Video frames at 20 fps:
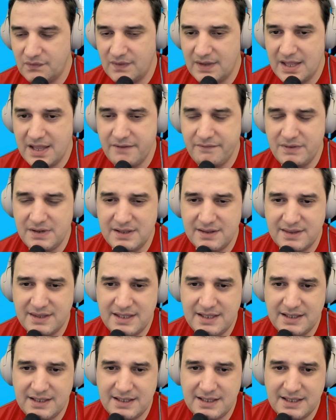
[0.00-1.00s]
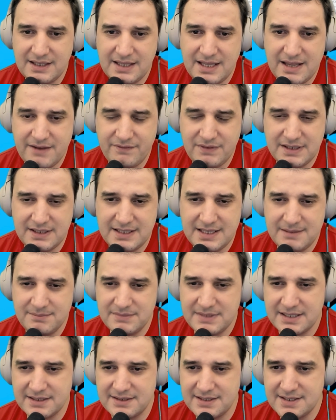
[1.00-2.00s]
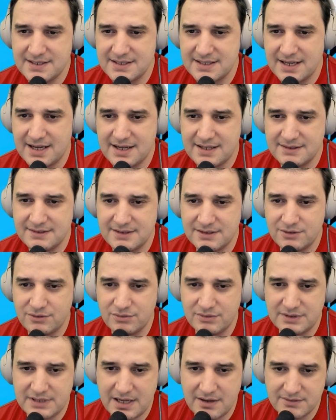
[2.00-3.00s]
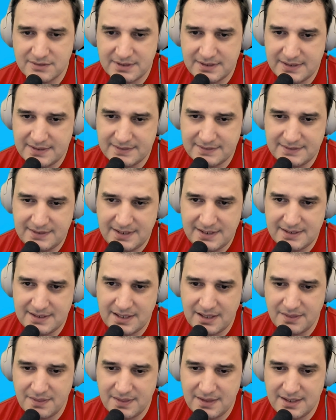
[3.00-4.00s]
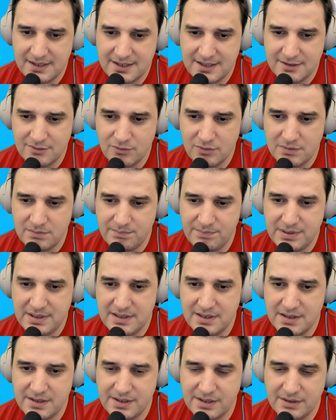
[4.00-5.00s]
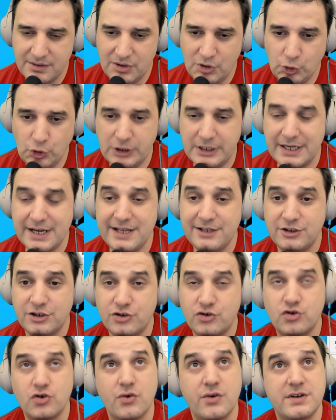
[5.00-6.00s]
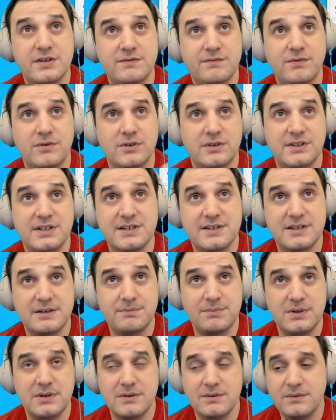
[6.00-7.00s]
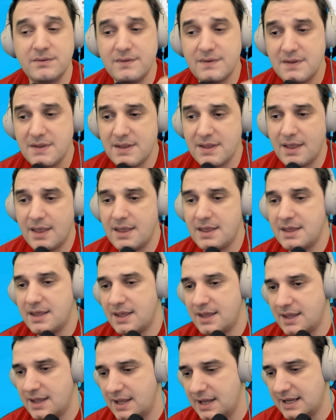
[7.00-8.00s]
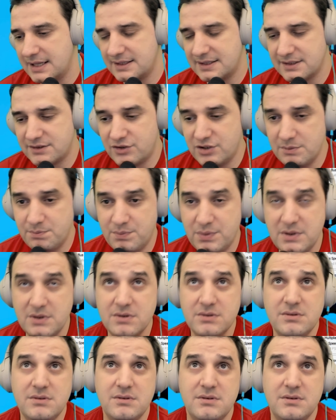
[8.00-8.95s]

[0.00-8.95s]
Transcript: Everything, every game that is under 2010, I think it will be a great choice for the CPU. And the GPU